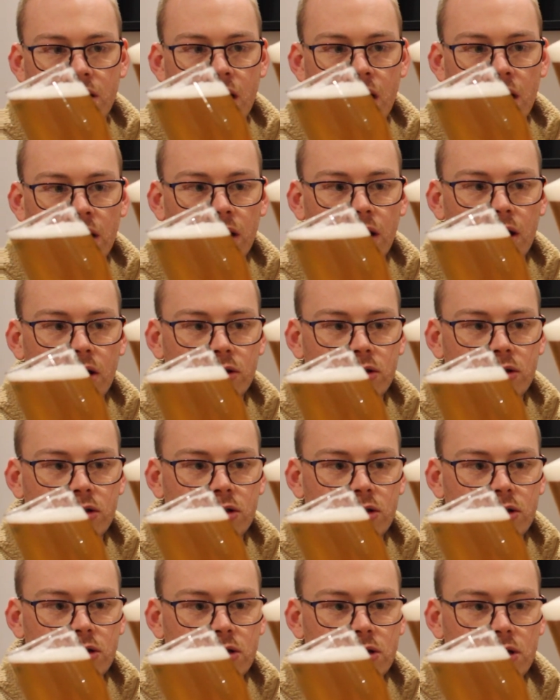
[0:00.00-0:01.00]
a lot
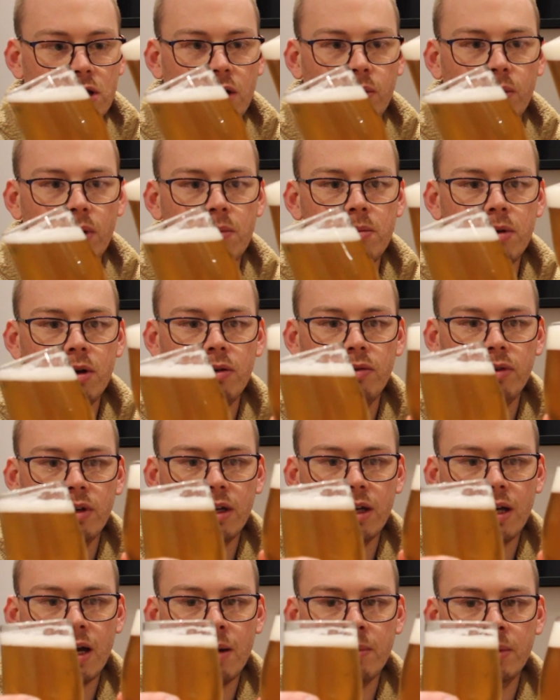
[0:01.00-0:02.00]
slower moving
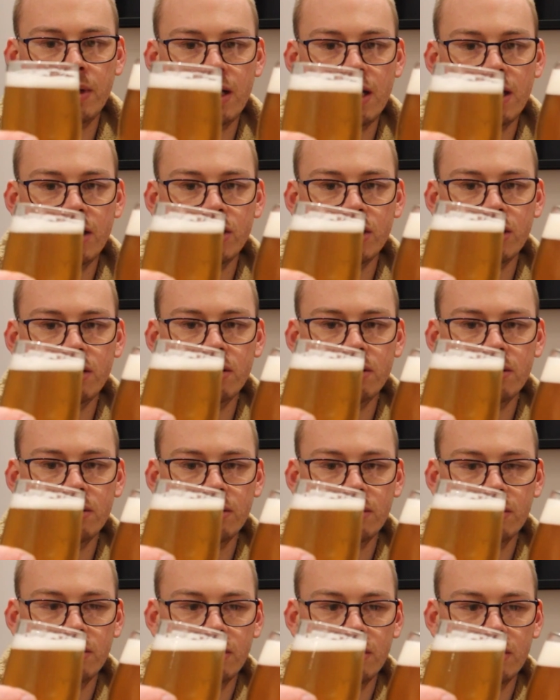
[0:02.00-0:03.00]
carbonation.
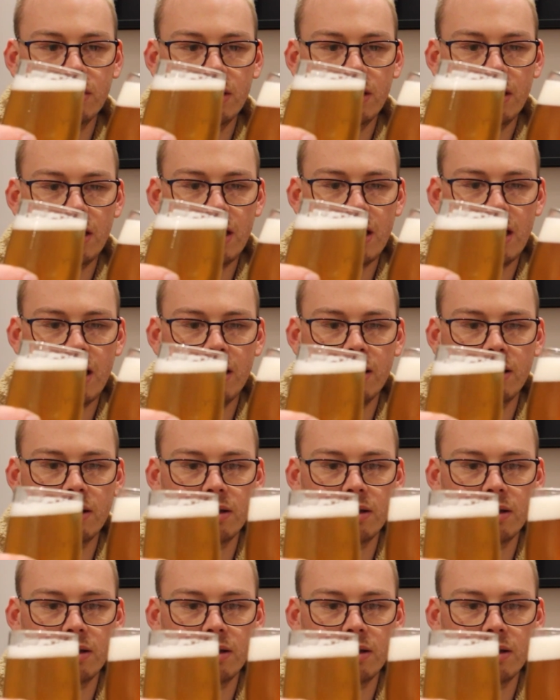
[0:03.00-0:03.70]
Yeah.